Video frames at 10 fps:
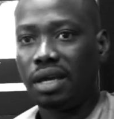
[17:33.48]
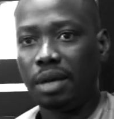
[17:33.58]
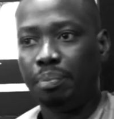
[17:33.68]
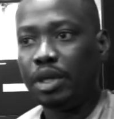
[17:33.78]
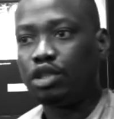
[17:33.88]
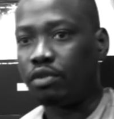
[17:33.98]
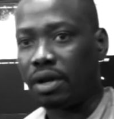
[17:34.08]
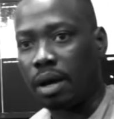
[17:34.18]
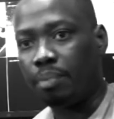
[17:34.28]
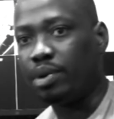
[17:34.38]
a bit of
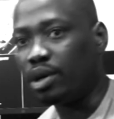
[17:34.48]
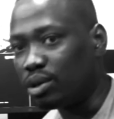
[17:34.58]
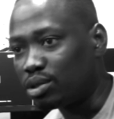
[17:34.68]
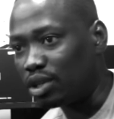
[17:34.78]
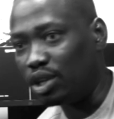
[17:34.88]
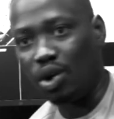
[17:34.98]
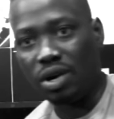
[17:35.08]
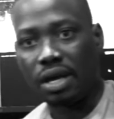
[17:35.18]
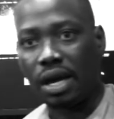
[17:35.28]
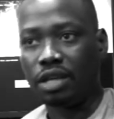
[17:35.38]
an appeal to the
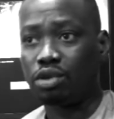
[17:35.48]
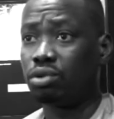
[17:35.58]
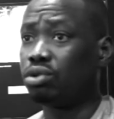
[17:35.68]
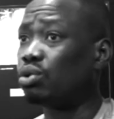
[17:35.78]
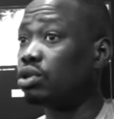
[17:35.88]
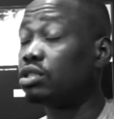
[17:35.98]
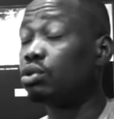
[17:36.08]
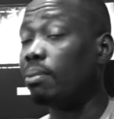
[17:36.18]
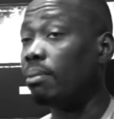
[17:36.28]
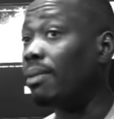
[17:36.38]
young guys, although it was still
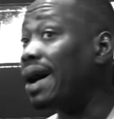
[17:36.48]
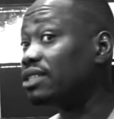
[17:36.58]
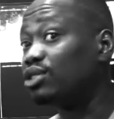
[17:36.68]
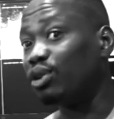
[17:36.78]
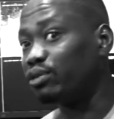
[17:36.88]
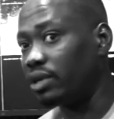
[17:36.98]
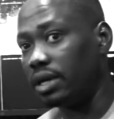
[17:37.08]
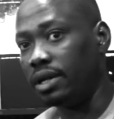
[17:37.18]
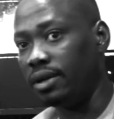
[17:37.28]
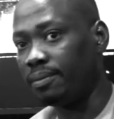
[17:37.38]
mad tough to
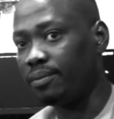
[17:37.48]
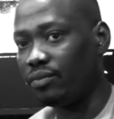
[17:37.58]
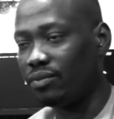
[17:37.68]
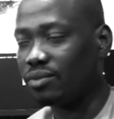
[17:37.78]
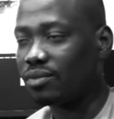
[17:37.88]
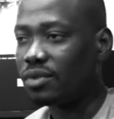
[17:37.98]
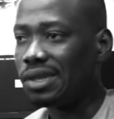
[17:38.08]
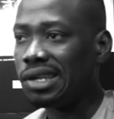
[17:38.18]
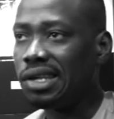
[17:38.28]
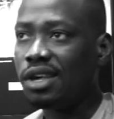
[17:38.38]
get in.
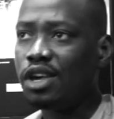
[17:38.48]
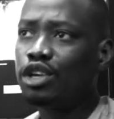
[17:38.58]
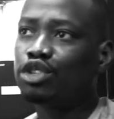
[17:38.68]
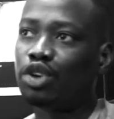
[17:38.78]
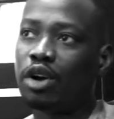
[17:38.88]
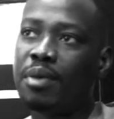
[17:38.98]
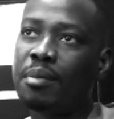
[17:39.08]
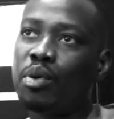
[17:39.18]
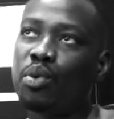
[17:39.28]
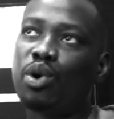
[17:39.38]
So I
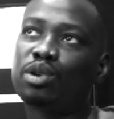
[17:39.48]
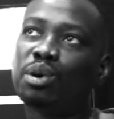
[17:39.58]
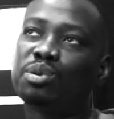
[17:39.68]
remember we walked up